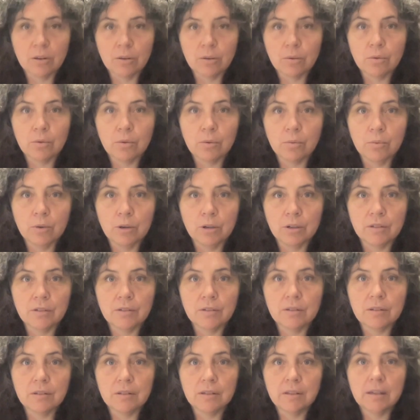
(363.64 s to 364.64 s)
through the
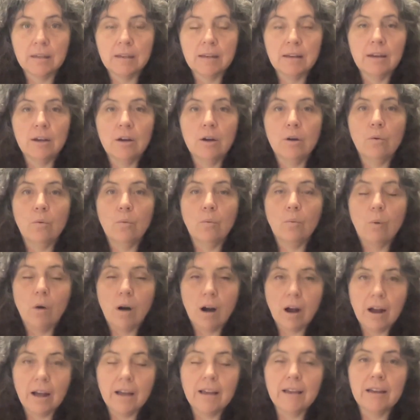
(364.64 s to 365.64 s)
woods.
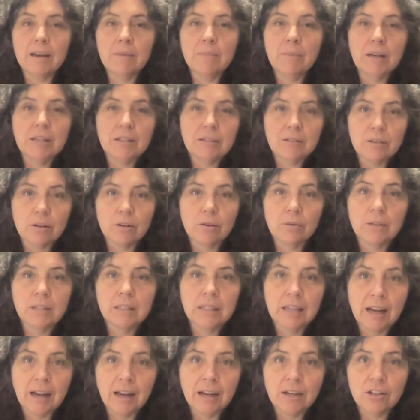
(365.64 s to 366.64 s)
Why am I so
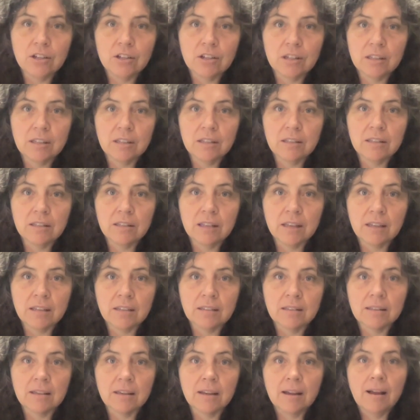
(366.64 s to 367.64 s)
attached to these
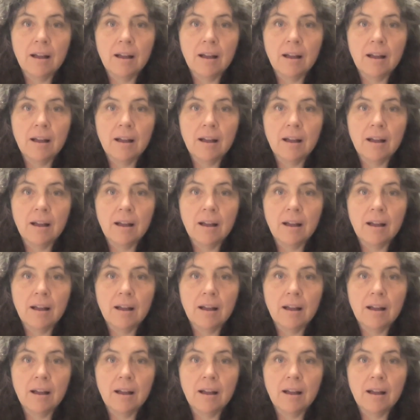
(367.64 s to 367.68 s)
things?